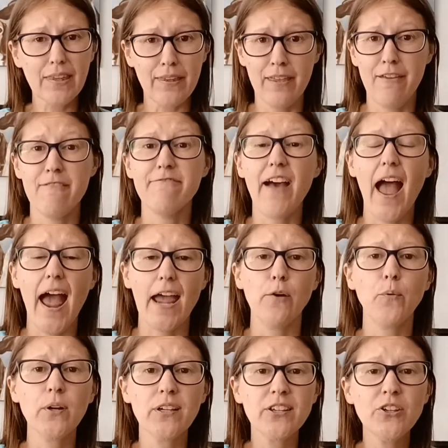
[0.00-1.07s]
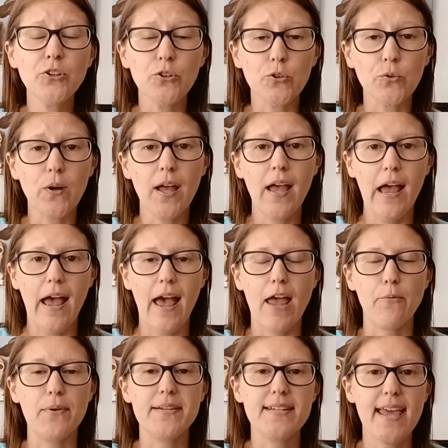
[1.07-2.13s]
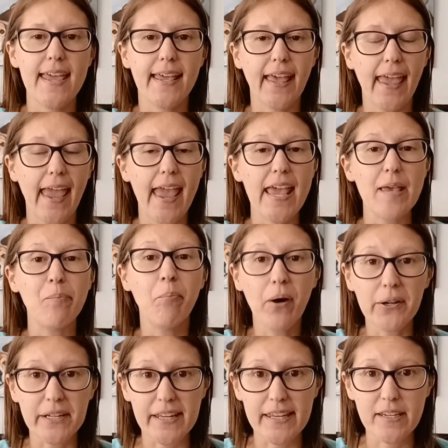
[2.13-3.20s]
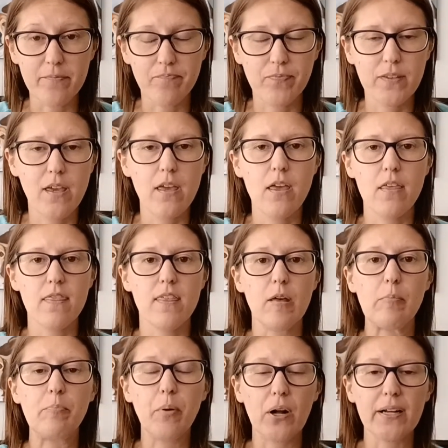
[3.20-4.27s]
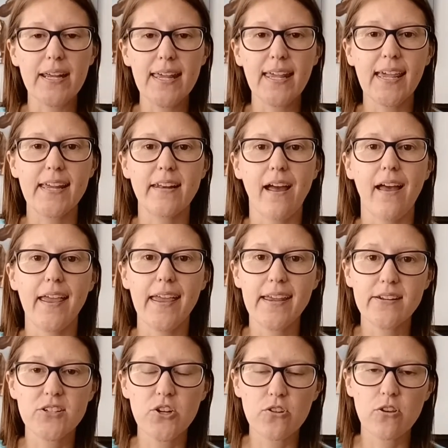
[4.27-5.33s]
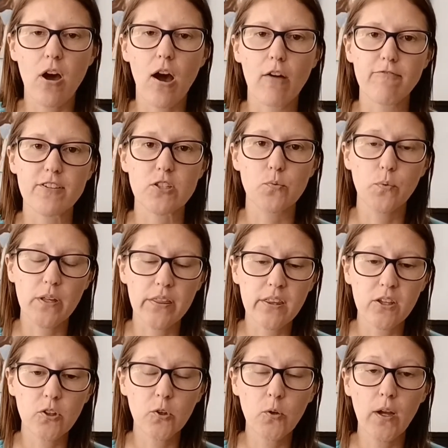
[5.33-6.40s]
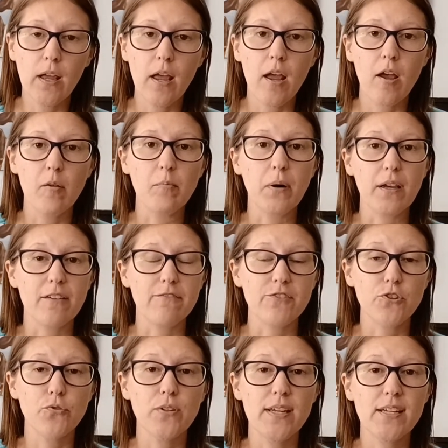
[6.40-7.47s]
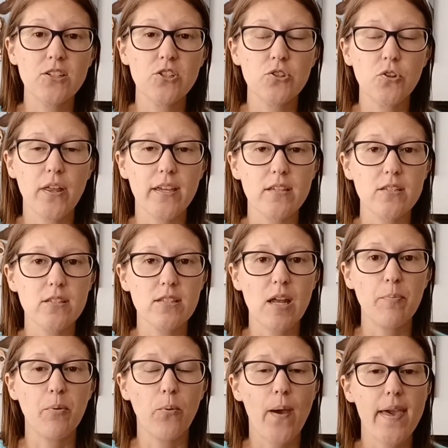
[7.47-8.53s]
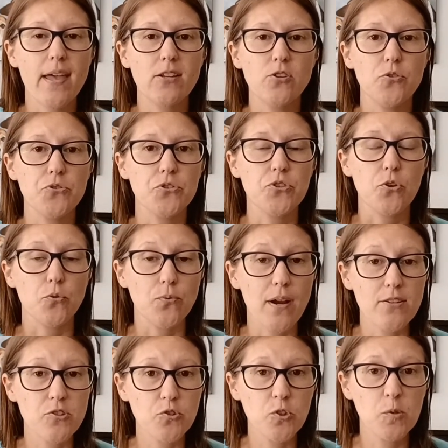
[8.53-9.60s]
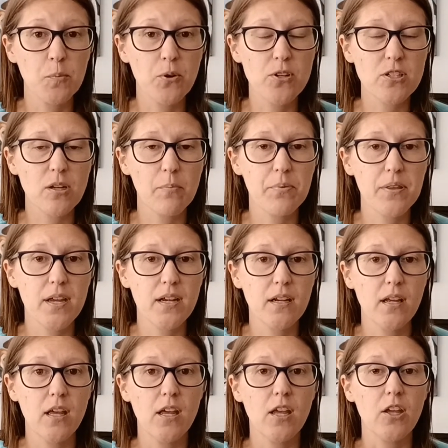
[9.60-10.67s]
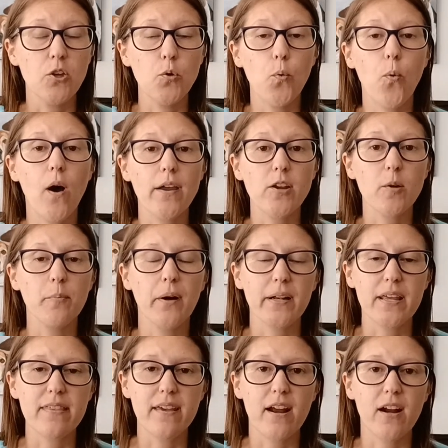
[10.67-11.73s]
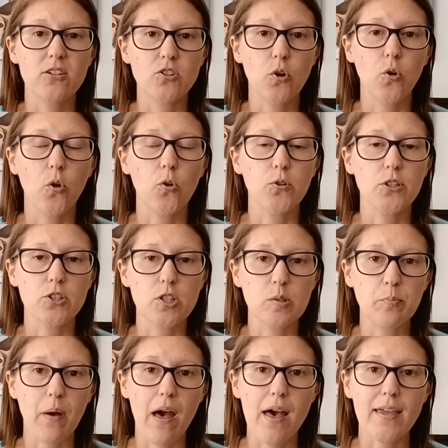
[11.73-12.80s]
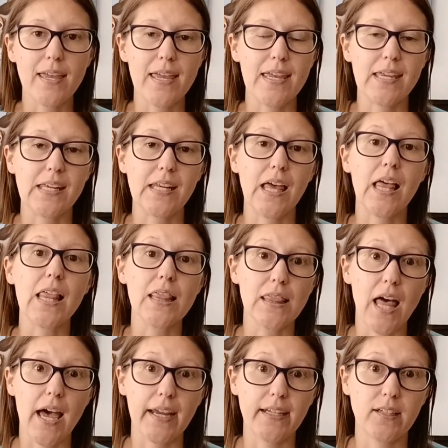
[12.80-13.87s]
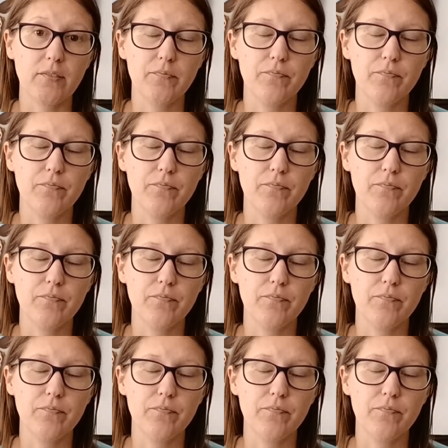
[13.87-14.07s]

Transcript: If I were you, I would take a buddy. The buddy cannot enter the office with you, but if you need to like step away and use the restroom or something, you want your buddy there to hold your spot in line.